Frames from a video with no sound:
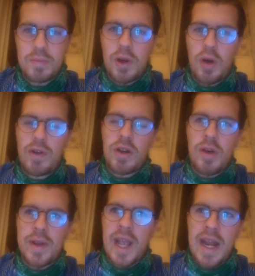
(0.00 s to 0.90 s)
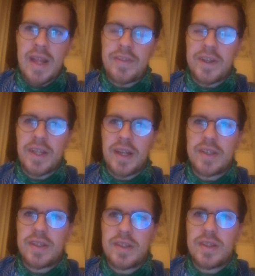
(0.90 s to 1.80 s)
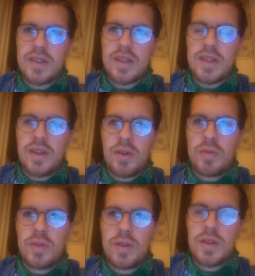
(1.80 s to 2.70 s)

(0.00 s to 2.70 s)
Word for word: by overcoming anything that, you know,